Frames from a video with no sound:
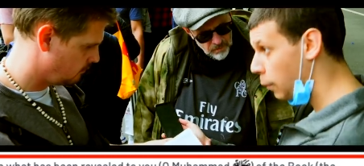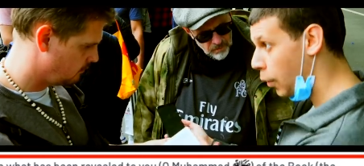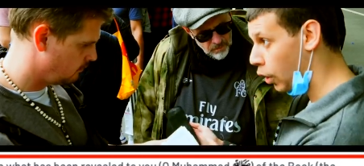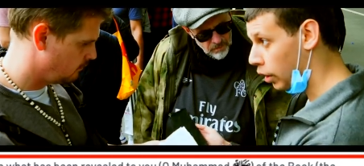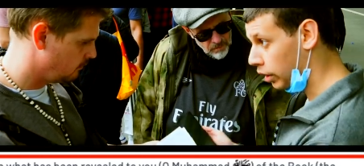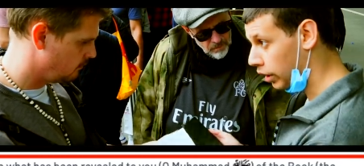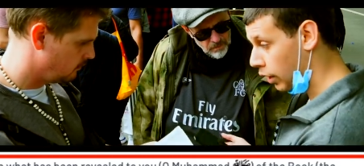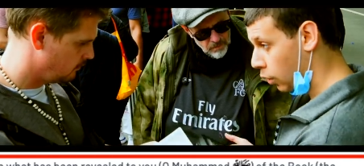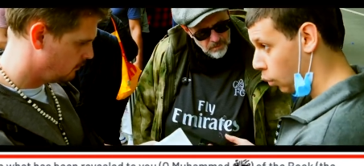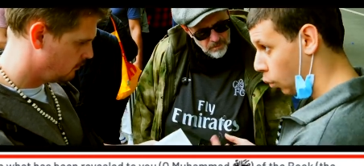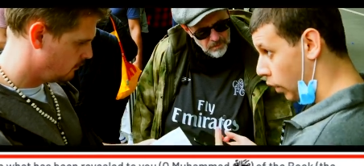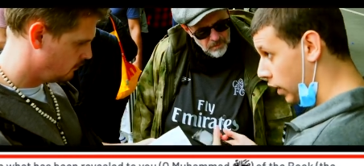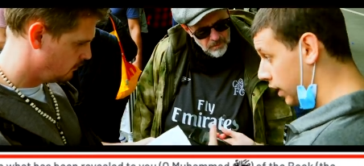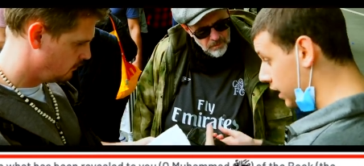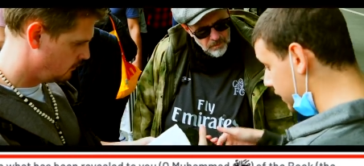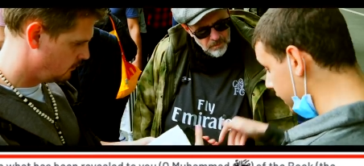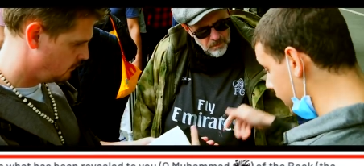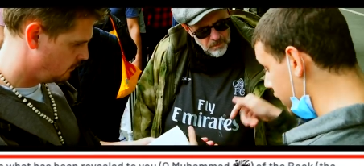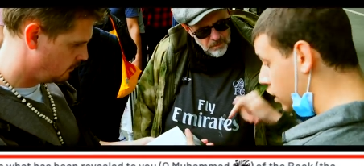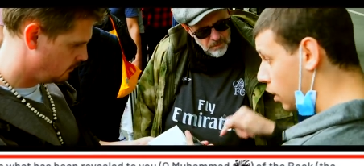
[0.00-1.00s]
Speaker 1: book.
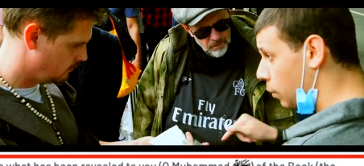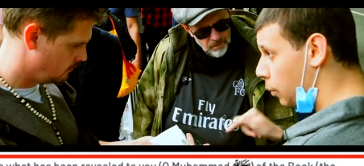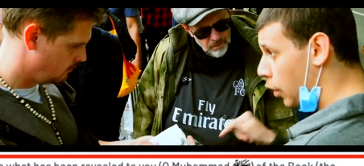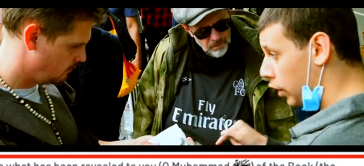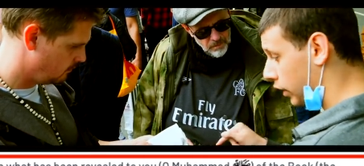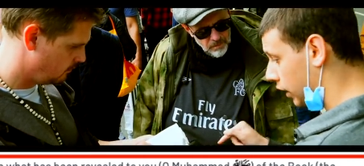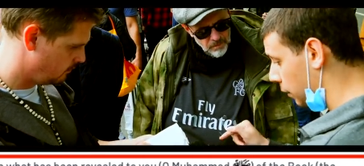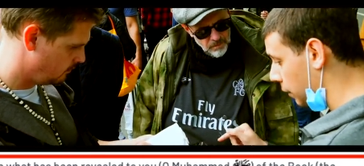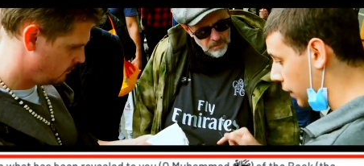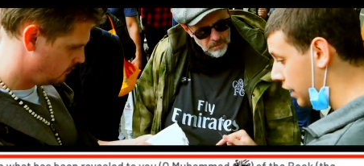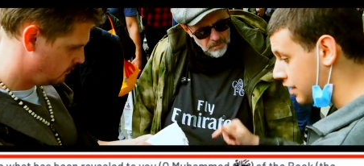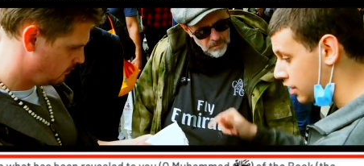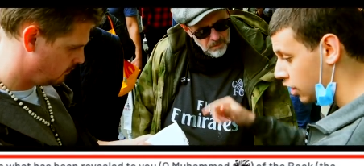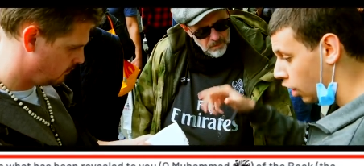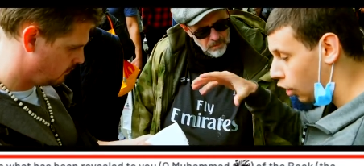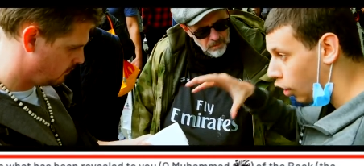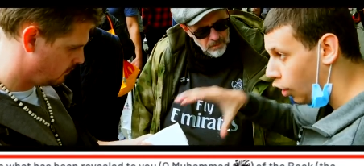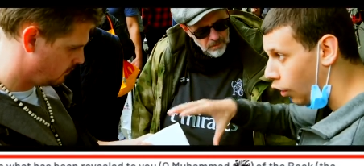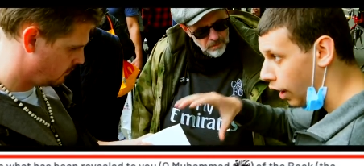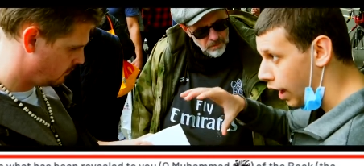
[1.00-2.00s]
When it says the book, it means
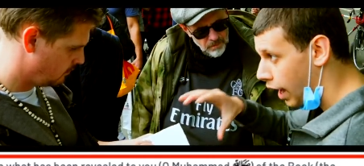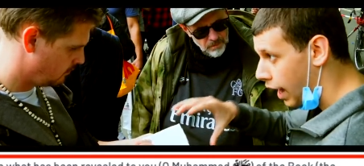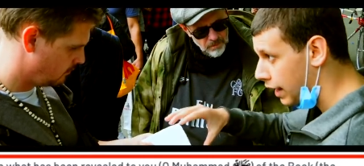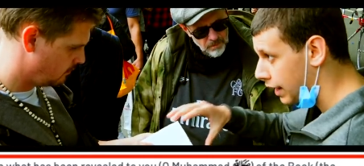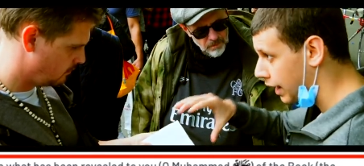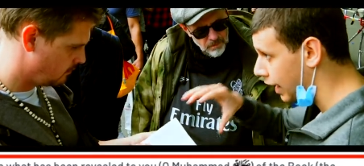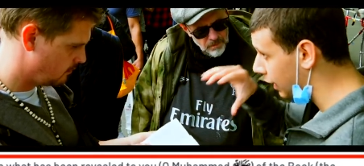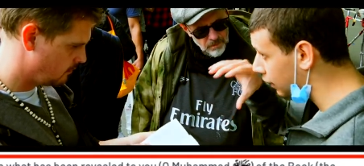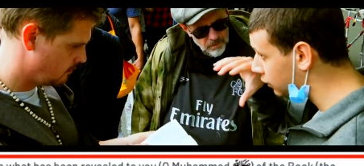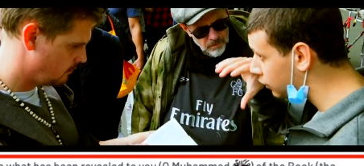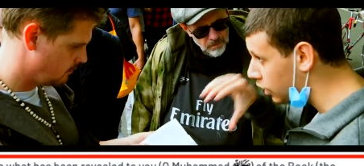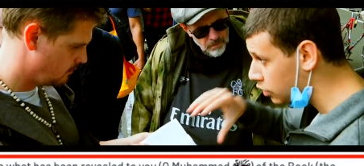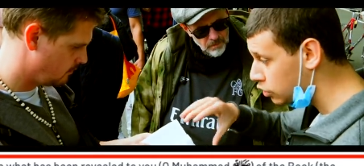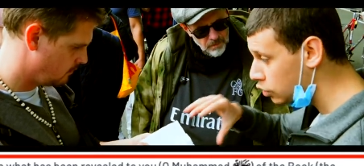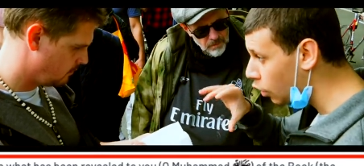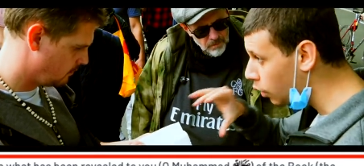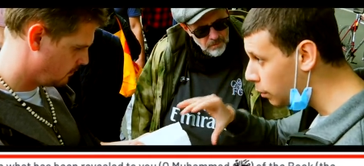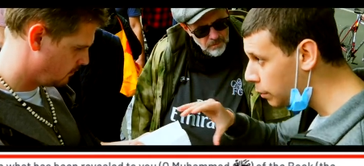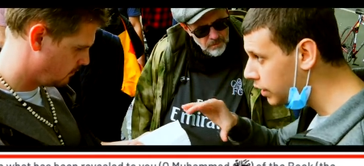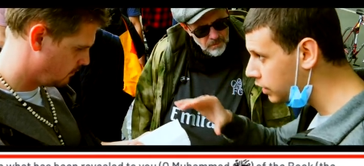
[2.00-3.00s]
the Quran. It
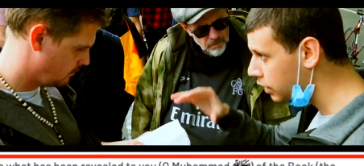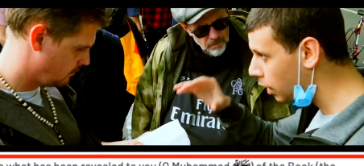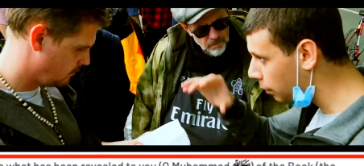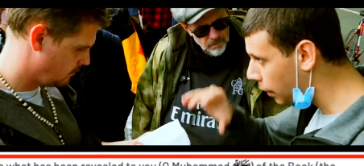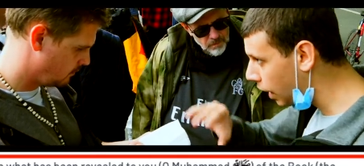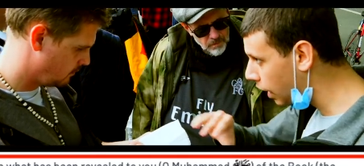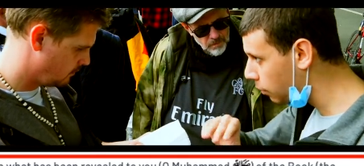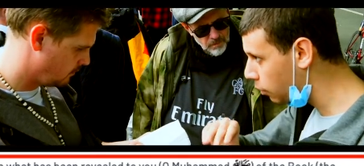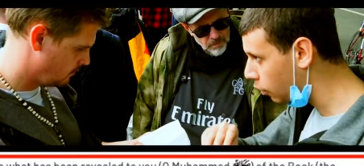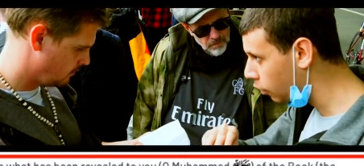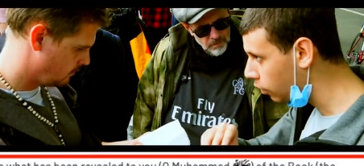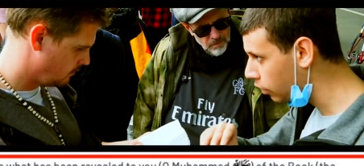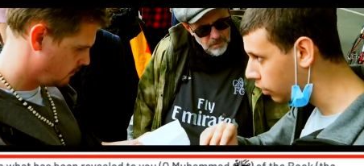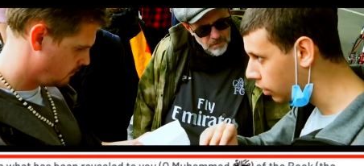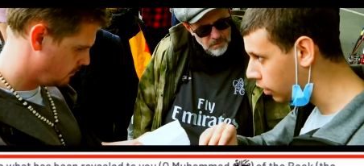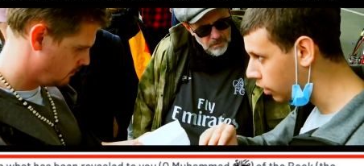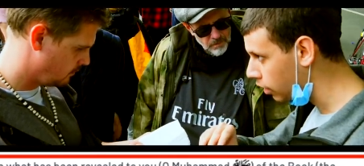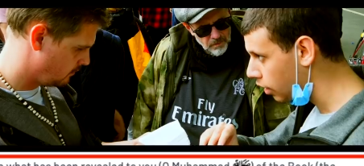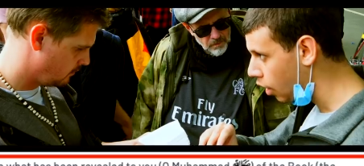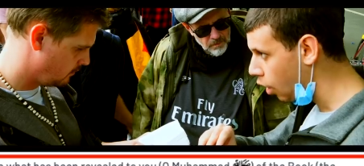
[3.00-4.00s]
does not mean the Bible
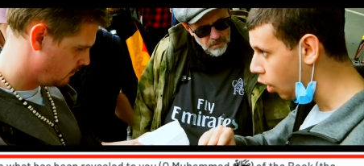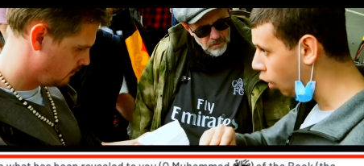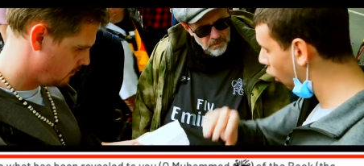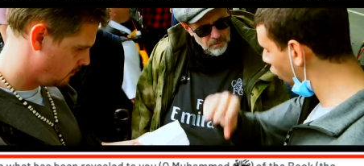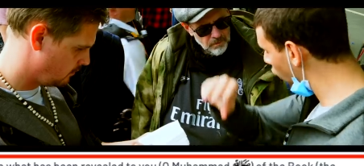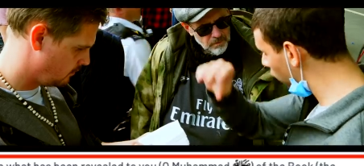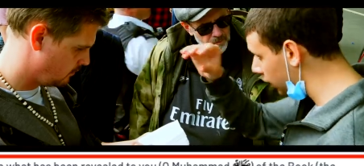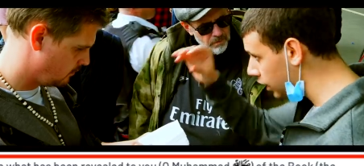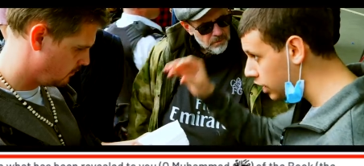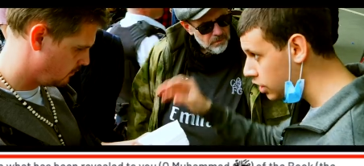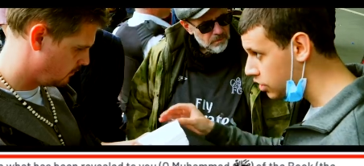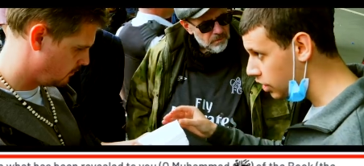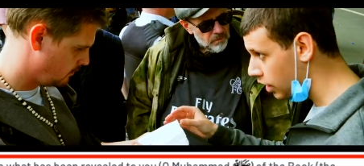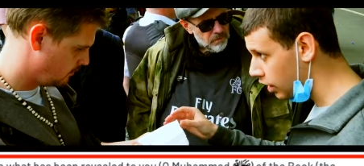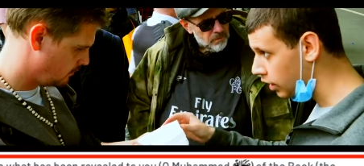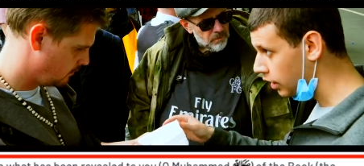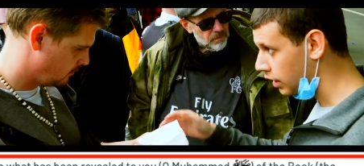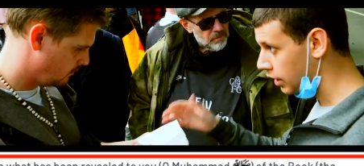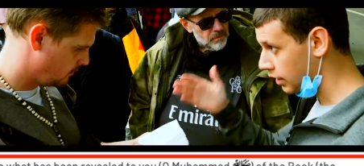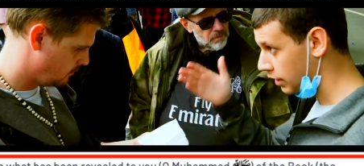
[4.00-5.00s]
or the
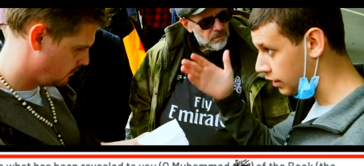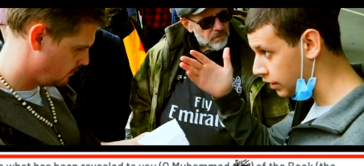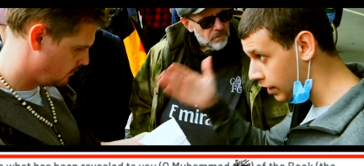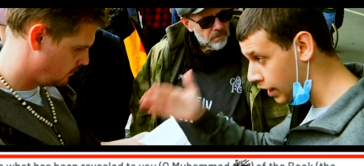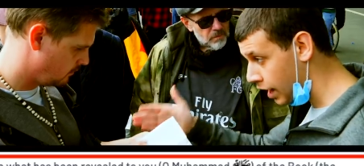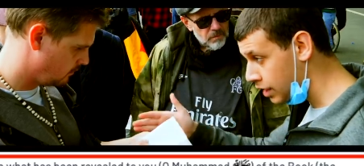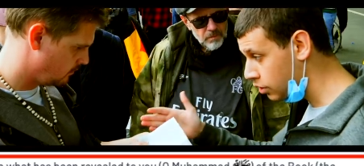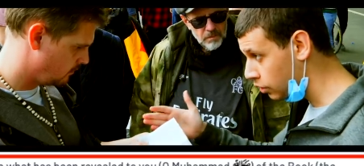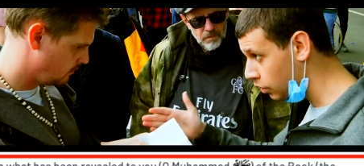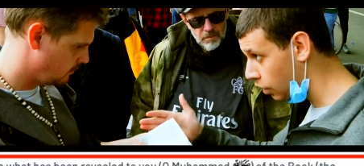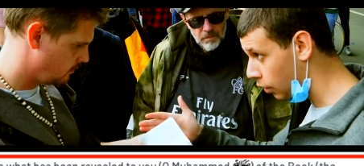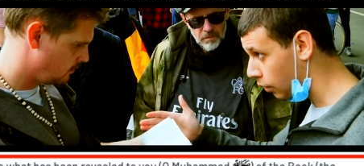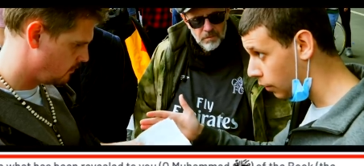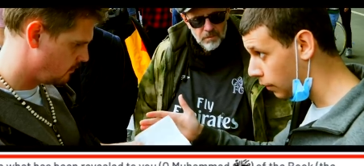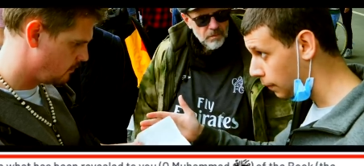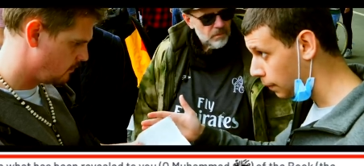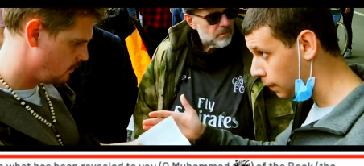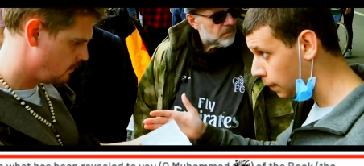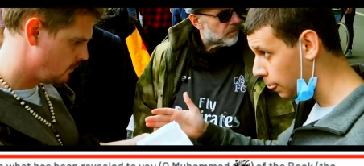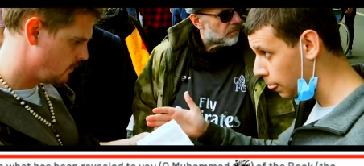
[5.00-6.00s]
Injil, yes or no?